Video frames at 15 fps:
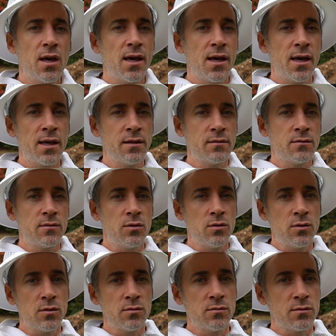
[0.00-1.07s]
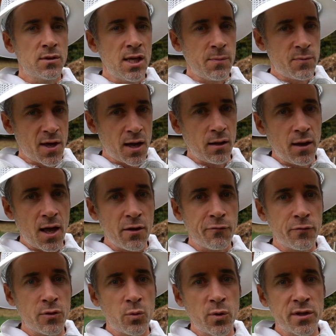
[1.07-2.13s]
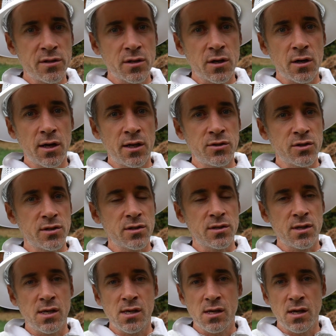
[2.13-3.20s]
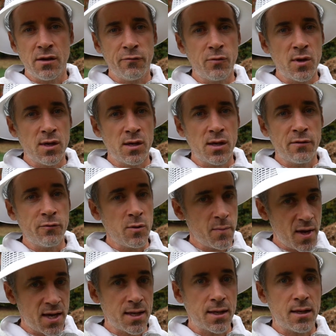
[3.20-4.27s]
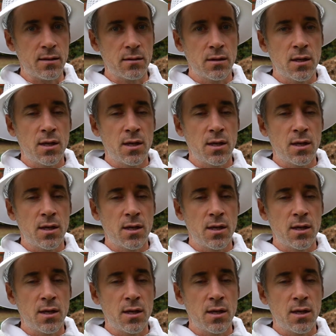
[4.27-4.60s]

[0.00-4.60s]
and keep that alive for the winter and just see if we make it.